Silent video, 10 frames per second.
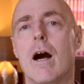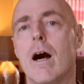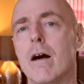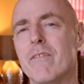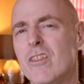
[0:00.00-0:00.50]

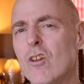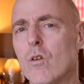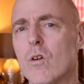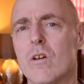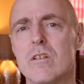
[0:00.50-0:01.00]
I'm
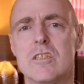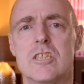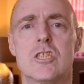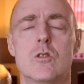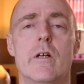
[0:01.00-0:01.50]
not
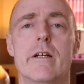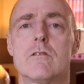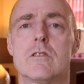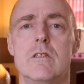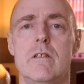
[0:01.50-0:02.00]
sure how
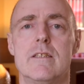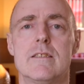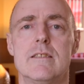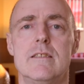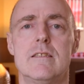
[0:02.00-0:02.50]
true
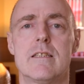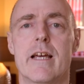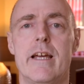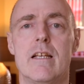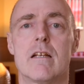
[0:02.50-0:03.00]
this is,
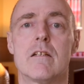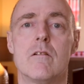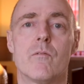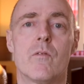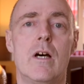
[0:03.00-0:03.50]
again,
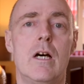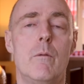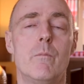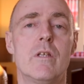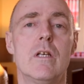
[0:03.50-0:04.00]

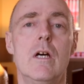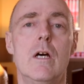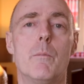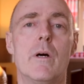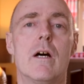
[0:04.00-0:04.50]
unconfirmed,
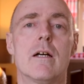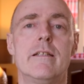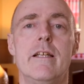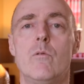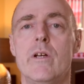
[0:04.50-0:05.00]
but I
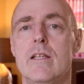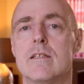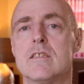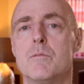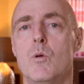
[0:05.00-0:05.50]
did read
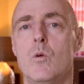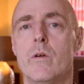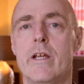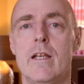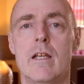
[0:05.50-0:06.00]
this
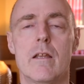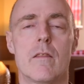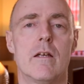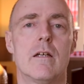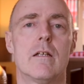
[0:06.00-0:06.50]
morning
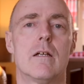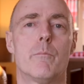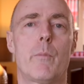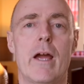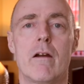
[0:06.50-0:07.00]
that
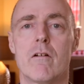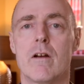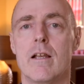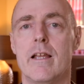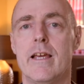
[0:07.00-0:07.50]

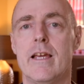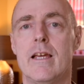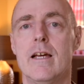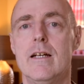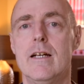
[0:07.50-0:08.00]

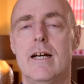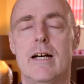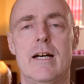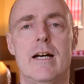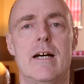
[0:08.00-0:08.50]
apparently
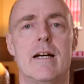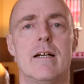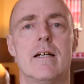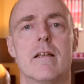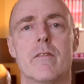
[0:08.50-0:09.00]
uh,
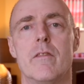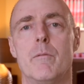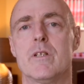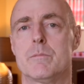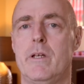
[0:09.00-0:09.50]
it
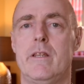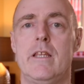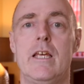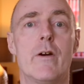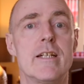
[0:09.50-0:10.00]
must be the
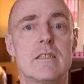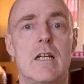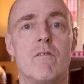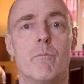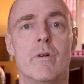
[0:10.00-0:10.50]
US
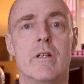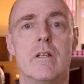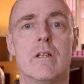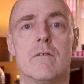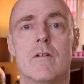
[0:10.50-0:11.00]

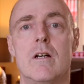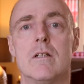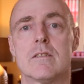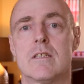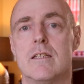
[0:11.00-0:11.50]
government have
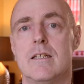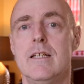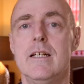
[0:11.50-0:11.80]
asked a, uh,